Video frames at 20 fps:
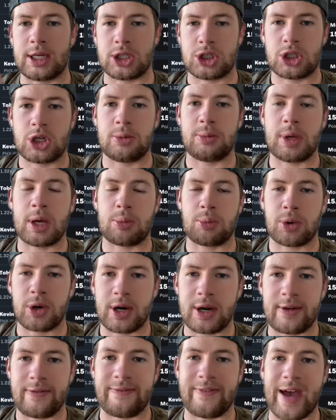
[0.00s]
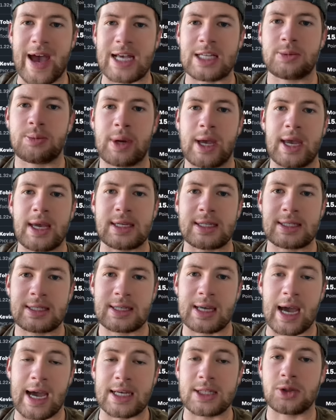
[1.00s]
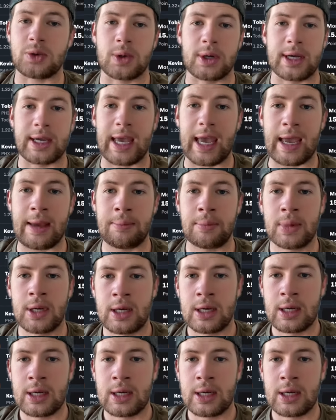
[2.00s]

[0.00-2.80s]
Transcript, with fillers: It should be a pretty fast-paced, high-scoring game.